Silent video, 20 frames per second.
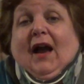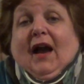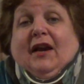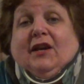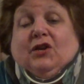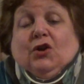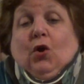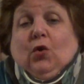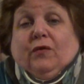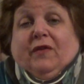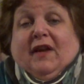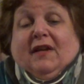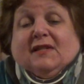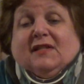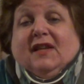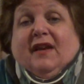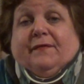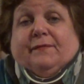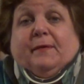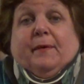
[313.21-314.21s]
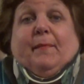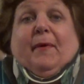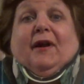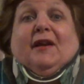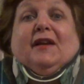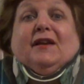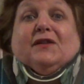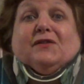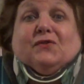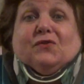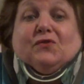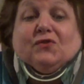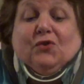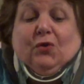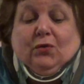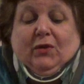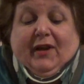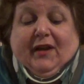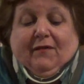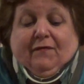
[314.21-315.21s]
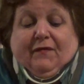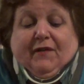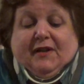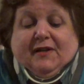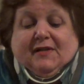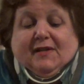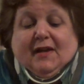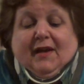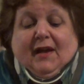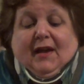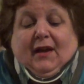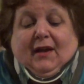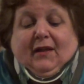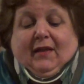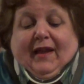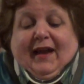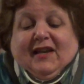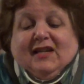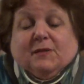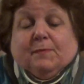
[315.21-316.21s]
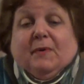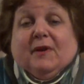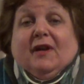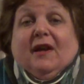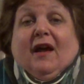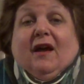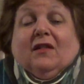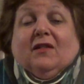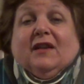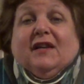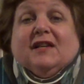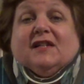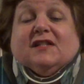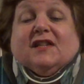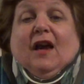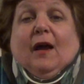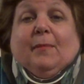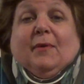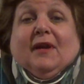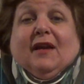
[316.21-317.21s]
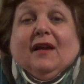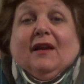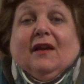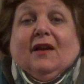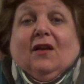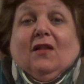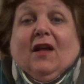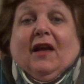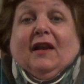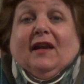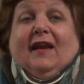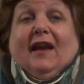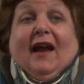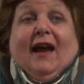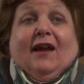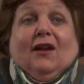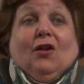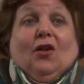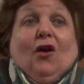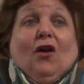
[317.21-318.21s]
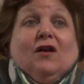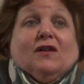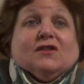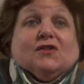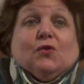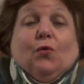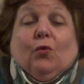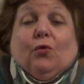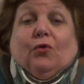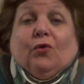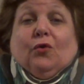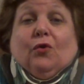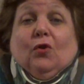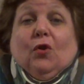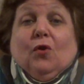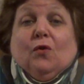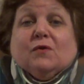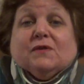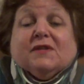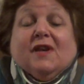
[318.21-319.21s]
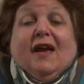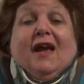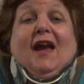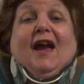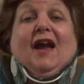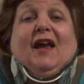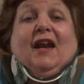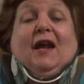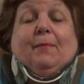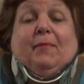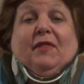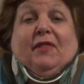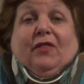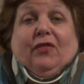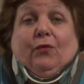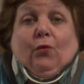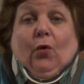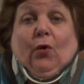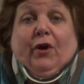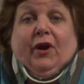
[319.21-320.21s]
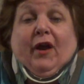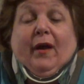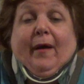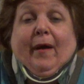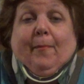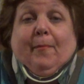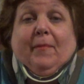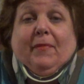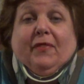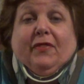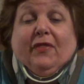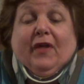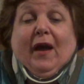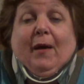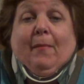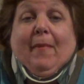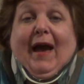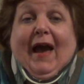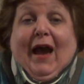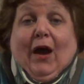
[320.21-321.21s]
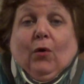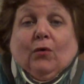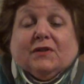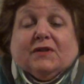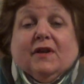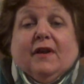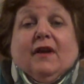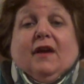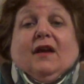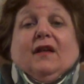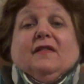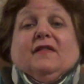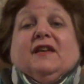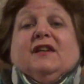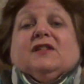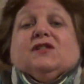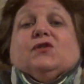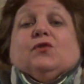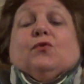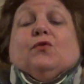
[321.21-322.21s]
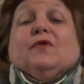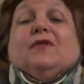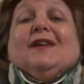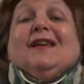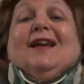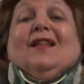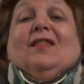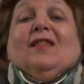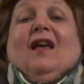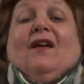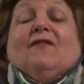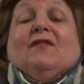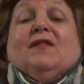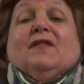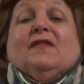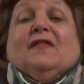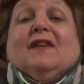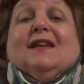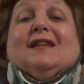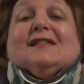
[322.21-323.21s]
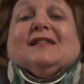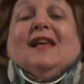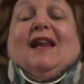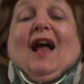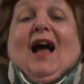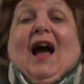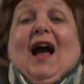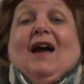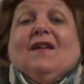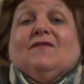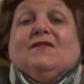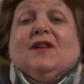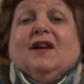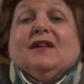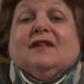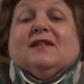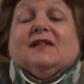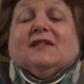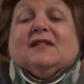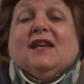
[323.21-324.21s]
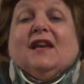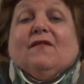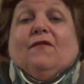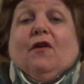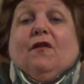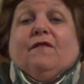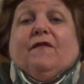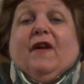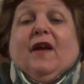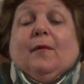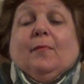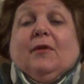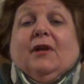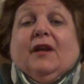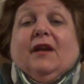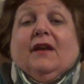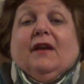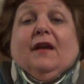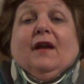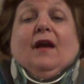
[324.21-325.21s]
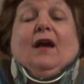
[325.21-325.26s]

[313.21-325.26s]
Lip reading: I know that saves me money because there's no late fees. Last but not least, I've been getting a lot of catalogs to order clothes, and I've been throwing them out. These are the 11 things that I've done to save our family